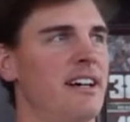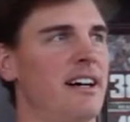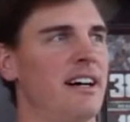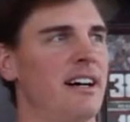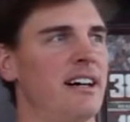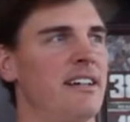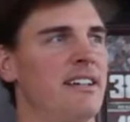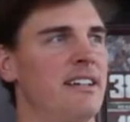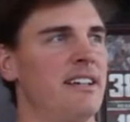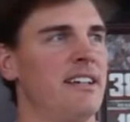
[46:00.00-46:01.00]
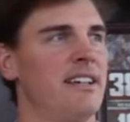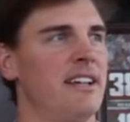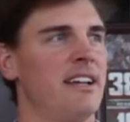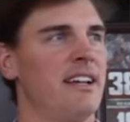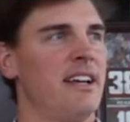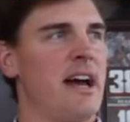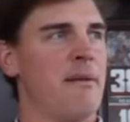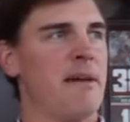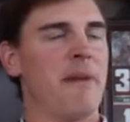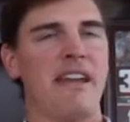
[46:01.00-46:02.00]
Uh, I
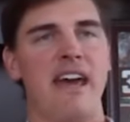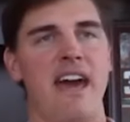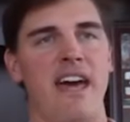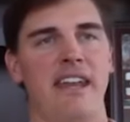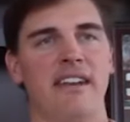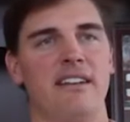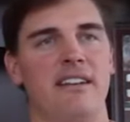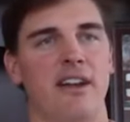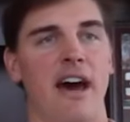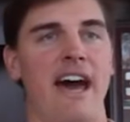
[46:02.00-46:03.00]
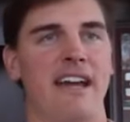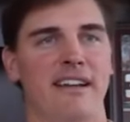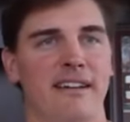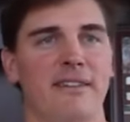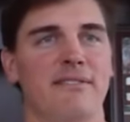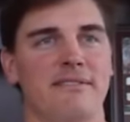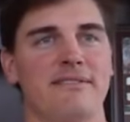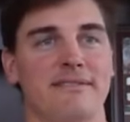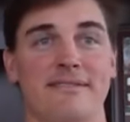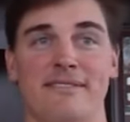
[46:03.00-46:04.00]
mean, my dad, you know, I had to,
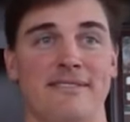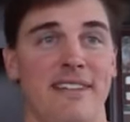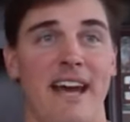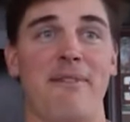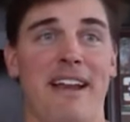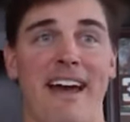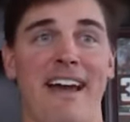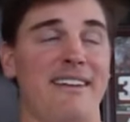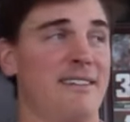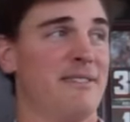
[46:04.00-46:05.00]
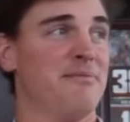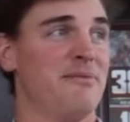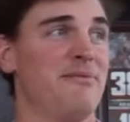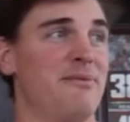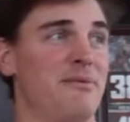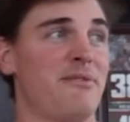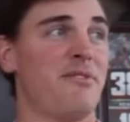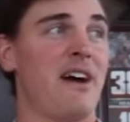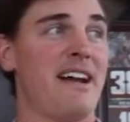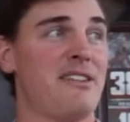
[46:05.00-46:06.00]
I mean, I had to
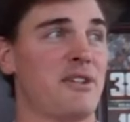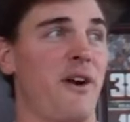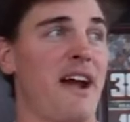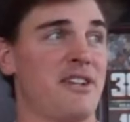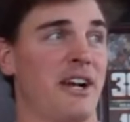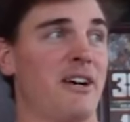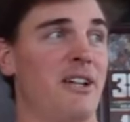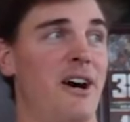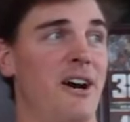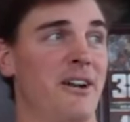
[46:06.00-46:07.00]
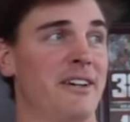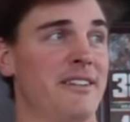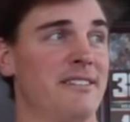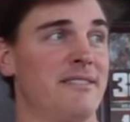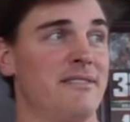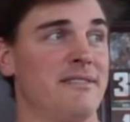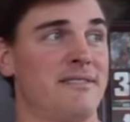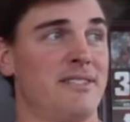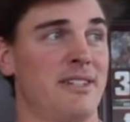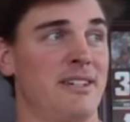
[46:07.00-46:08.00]
fight, scratch, and claw to,
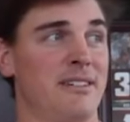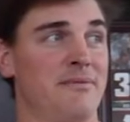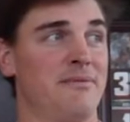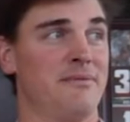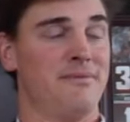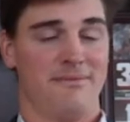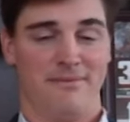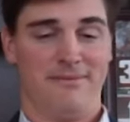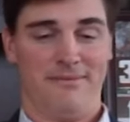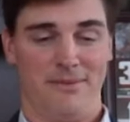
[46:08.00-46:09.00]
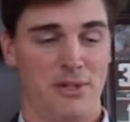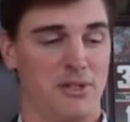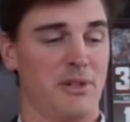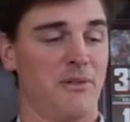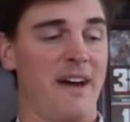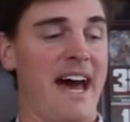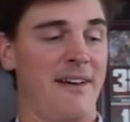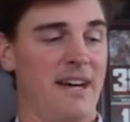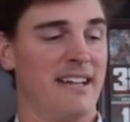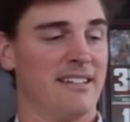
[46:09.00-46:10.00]
to just survive
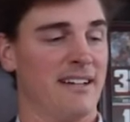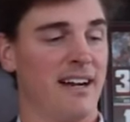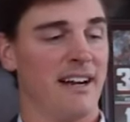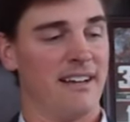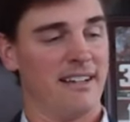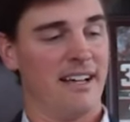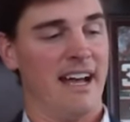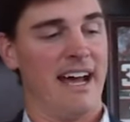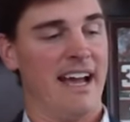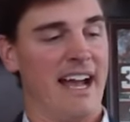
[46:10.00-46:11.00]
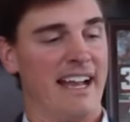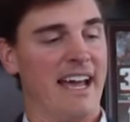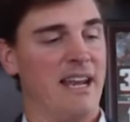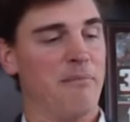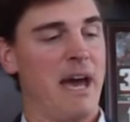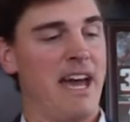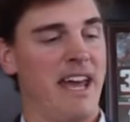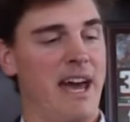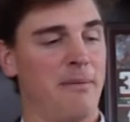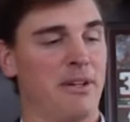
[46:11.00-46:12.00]
out there. And I, I got in a bad
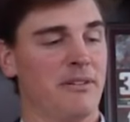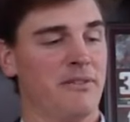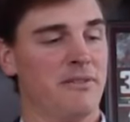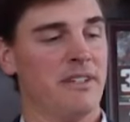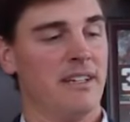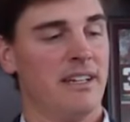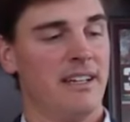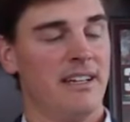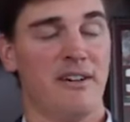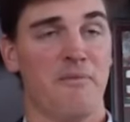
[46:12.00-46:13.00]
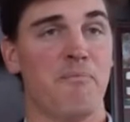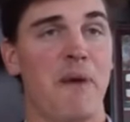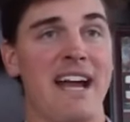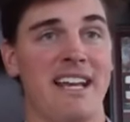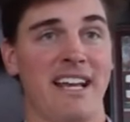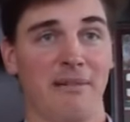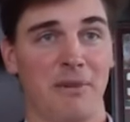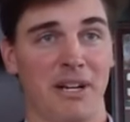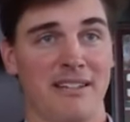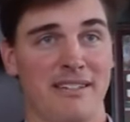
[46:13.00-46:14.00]
habit of, of biting
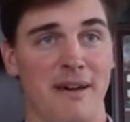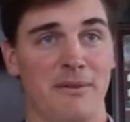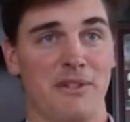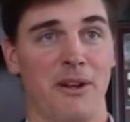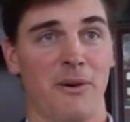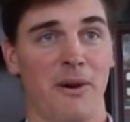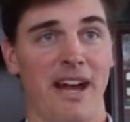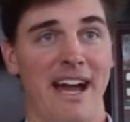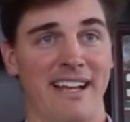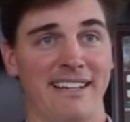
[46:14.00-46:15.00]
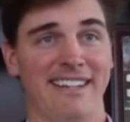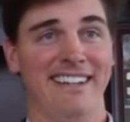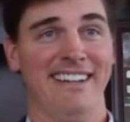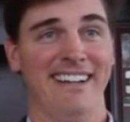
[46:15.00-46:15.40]
because that was the only way I could.